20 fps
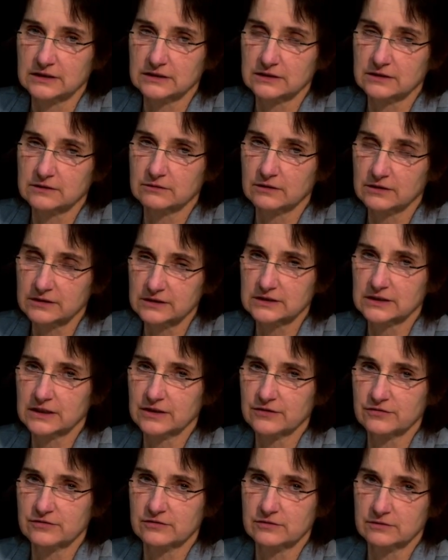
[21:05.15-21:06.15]
And
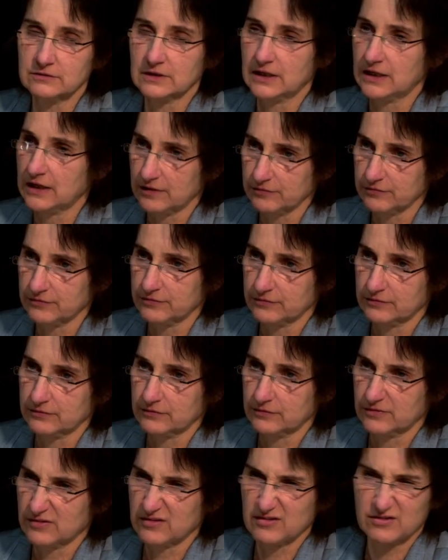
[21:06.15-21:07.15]
crocodiles do have
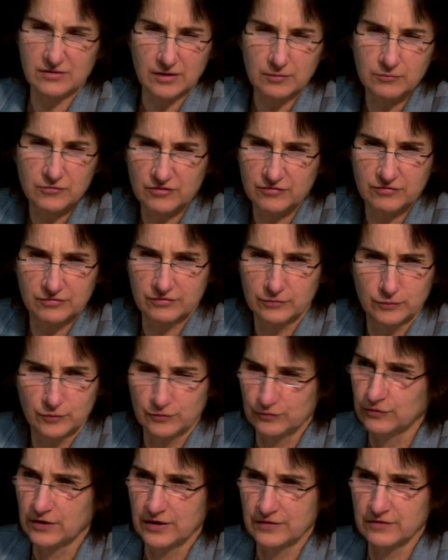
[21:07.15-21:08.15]
some sort
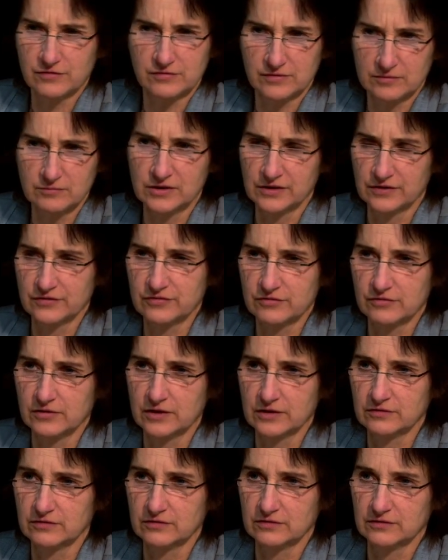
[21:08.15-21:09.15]
of rather similar
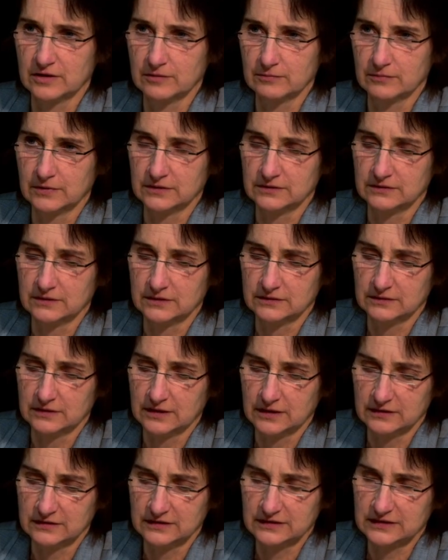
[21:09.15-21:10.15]
structures,
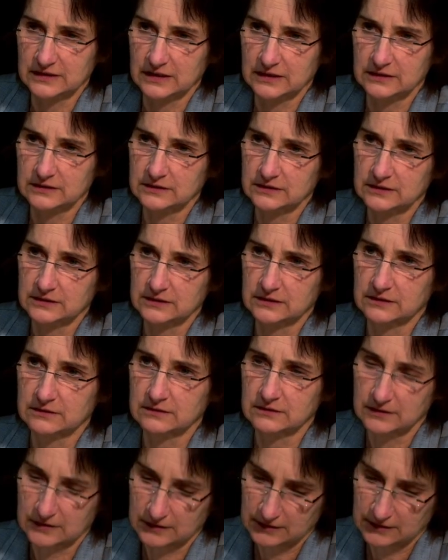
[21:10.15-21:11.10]
I understand. Yeah.